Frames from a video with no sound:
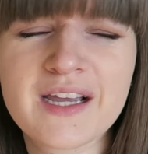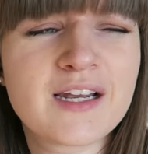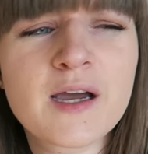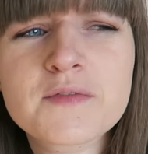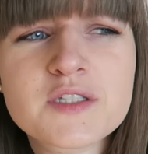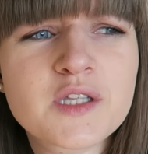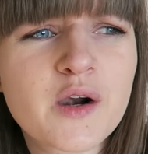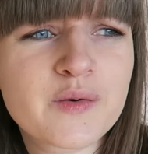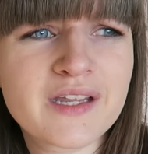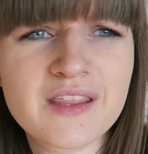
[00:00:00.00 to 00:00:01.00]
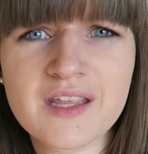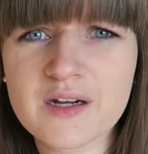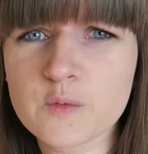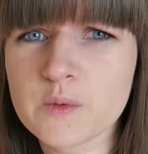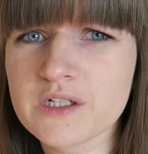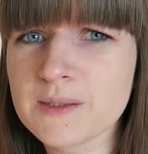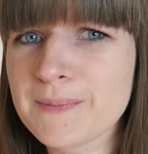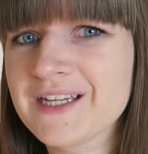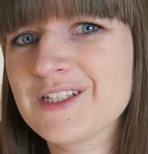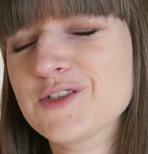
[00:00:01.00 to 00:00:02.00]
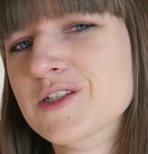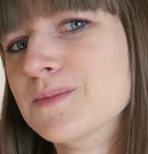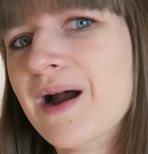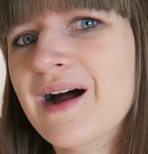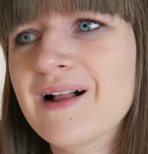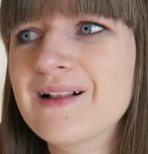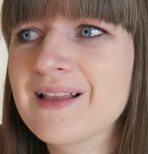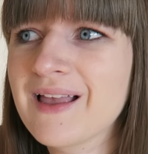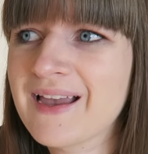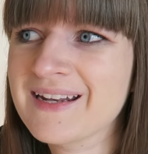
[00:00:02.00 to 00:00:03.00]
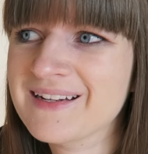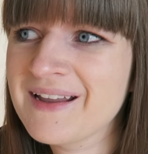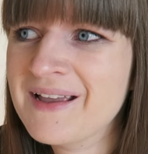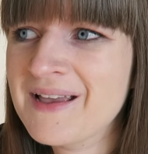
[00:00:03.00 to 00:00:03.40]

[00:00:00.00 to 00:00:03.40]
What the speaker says: a love story that will make you smile and